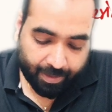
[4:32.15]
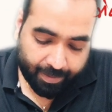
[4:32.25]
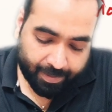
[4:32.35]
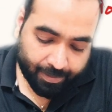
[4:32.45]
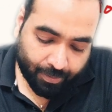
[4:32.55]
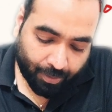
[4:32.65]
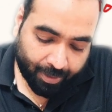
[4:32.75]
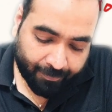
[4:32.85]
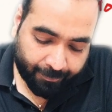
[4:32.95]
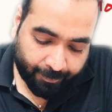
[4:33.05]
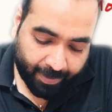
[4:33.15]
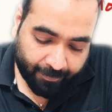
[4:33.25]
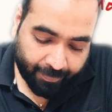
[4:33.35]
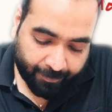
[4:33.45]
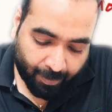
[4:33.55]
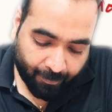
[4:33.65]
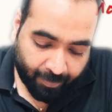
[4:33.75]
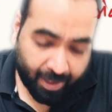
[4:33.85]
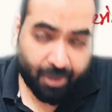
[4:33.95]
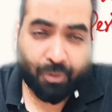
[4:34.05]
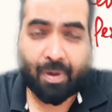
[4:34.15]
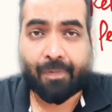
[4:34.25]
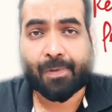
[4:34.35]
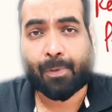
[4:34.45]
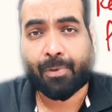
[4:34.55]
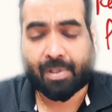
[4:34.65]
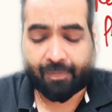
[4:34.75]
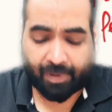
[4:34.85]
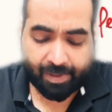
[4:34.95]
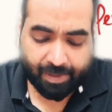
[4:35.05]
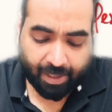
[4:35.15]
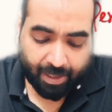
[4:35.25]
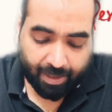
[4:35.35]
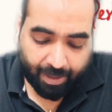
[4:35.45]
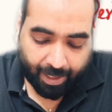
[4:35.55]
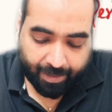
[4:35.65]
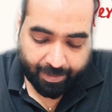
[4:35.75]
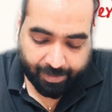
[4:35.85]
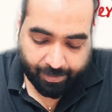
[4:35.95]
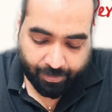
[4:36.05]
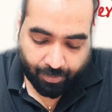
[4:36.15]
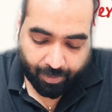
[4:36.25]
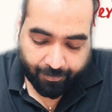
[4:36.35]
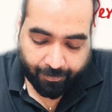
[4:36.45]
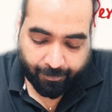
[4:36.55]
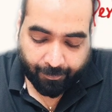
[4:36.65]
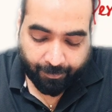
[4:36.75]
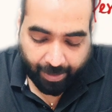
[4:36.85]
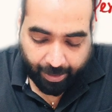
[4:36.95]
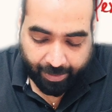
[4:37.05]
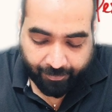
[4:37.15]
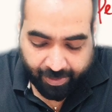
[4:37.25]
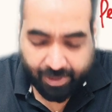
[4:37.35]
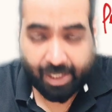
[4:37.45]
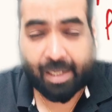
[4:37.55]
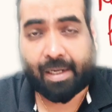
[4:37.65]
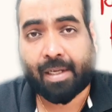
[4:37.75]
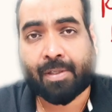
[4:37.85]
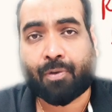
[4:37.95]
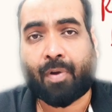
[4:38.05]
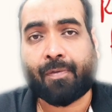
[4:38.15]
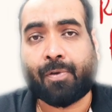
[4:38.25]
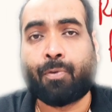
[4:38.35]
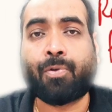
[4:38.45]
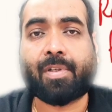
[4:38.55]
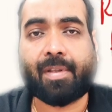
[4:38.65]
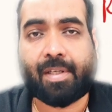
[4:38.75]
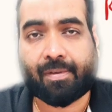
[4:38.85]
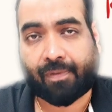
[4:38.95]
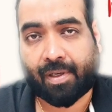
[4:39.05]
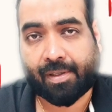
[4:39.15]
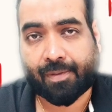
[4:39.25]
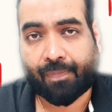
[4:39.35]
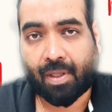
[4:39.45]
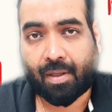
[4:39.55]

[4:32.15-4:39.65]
This is called the from where you have sourced the funds, and this is called in which areas you have used these funds,